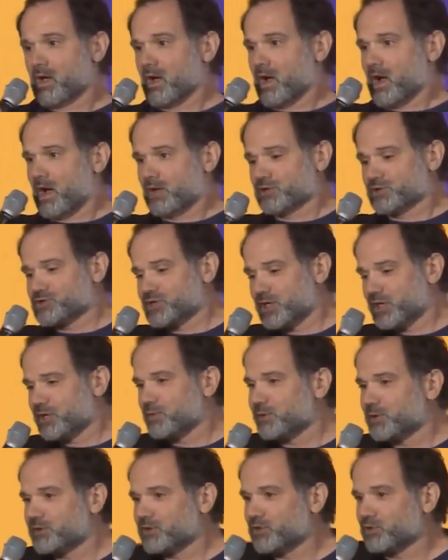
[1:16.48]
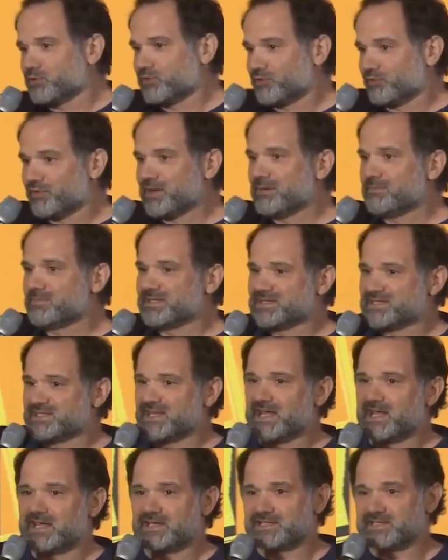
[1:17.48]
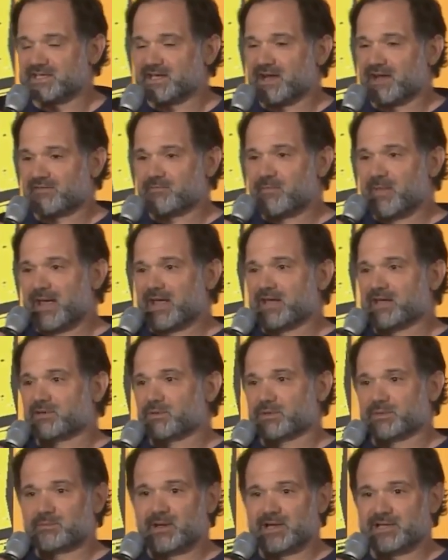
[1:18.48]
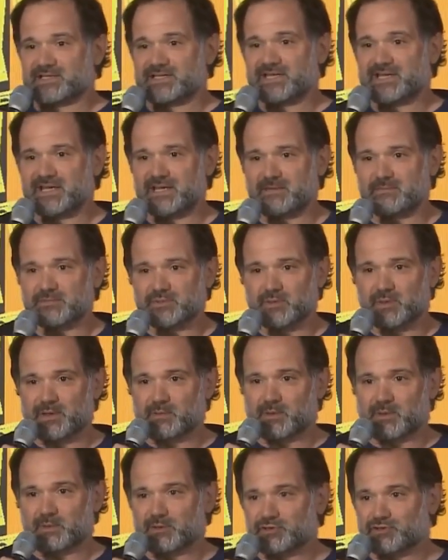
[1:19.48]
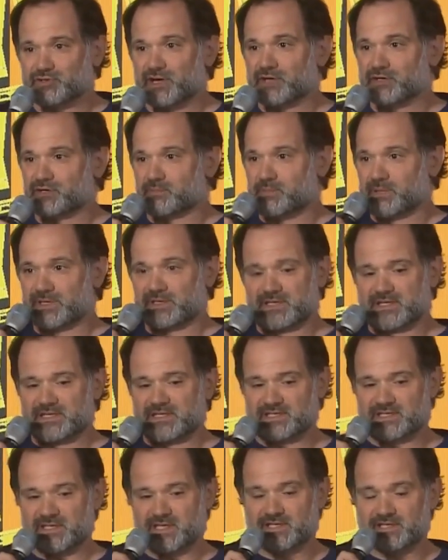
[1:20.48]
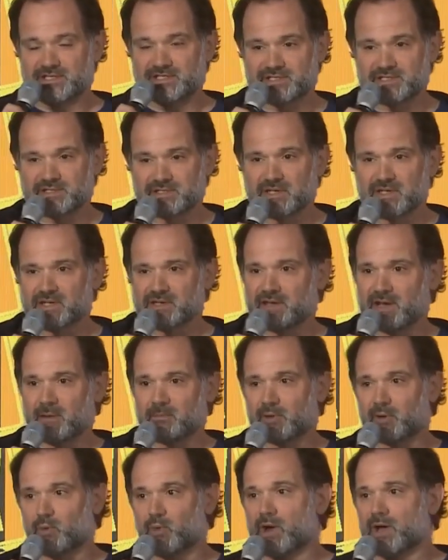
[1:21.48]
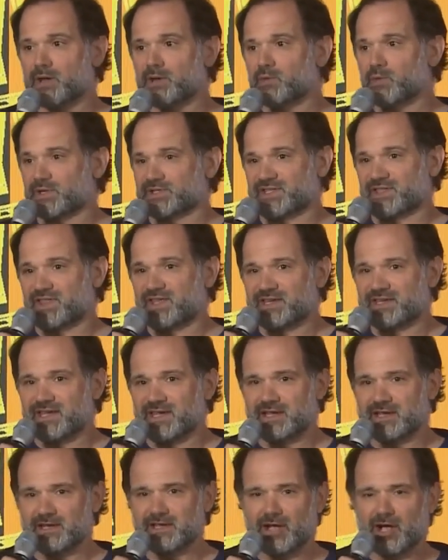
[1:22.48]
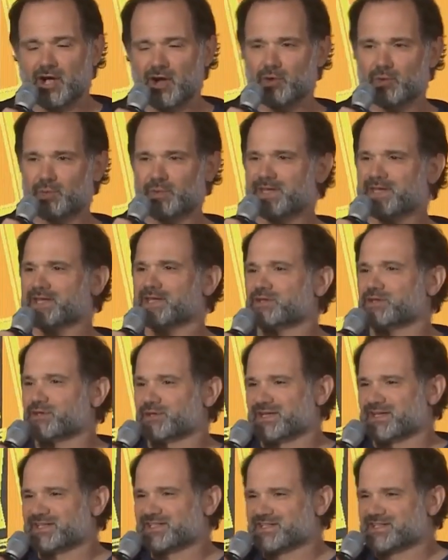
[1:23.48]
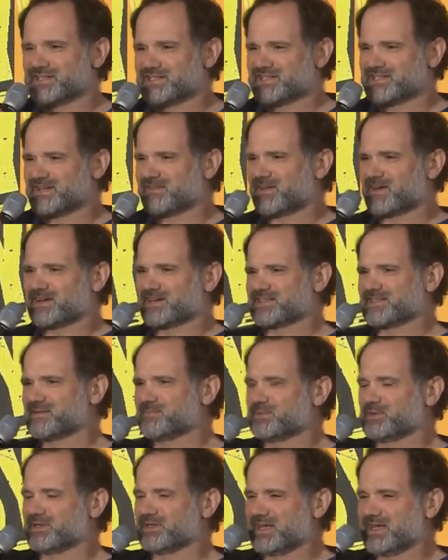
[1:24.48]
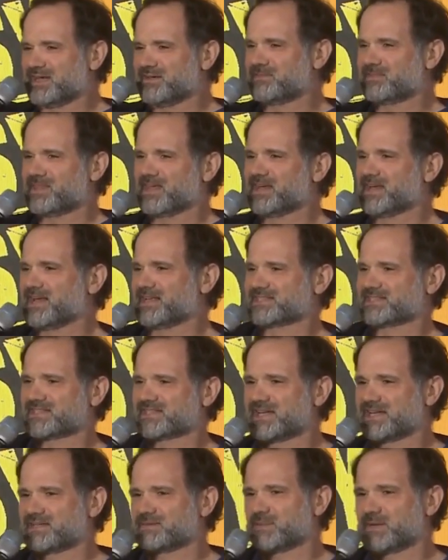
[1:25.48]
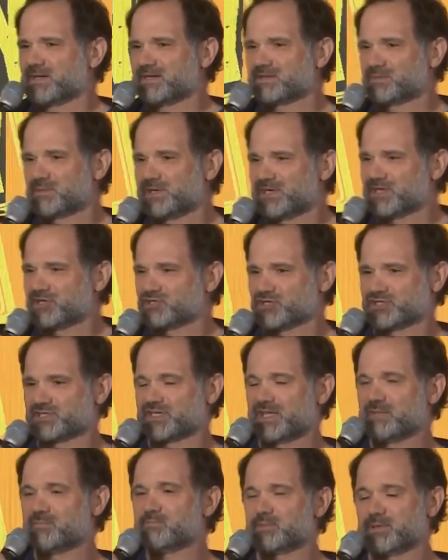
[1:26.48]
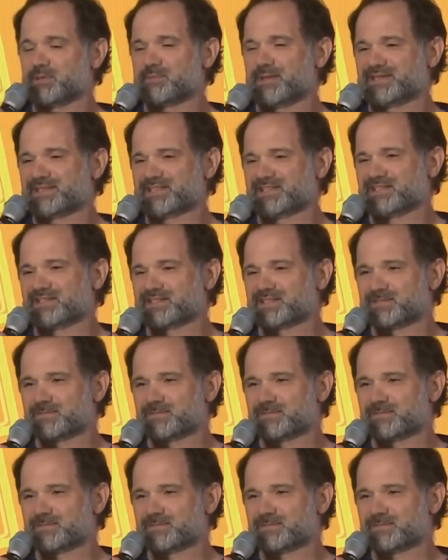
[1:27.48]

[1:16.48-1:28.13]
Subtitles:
I'll share with you 3 mistakes that I've made with my teams when we were trying to build these things. Number 1 was thinking, oh, we can do this. This is a very simple if-then-else statement. We can just implement it.